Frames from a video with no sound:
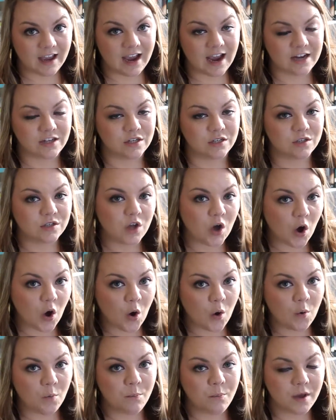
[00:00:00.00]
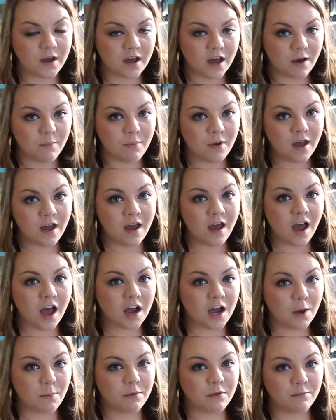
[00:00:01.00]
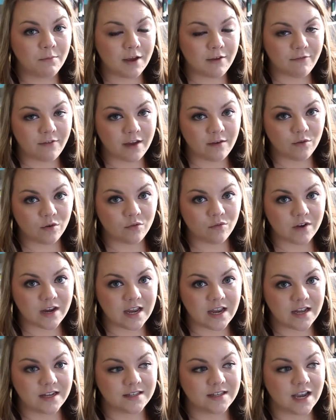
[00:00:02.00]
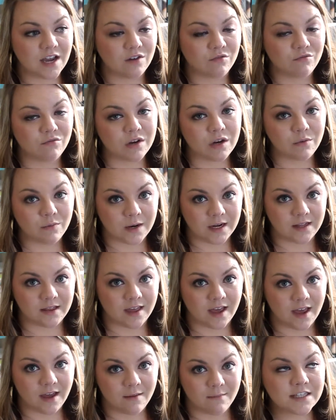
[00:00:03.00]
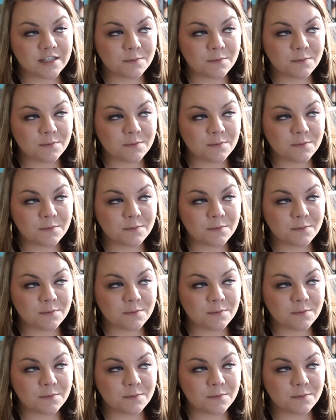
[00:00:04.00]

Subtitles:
I just go pick up a couple of my favorite reads and reread them.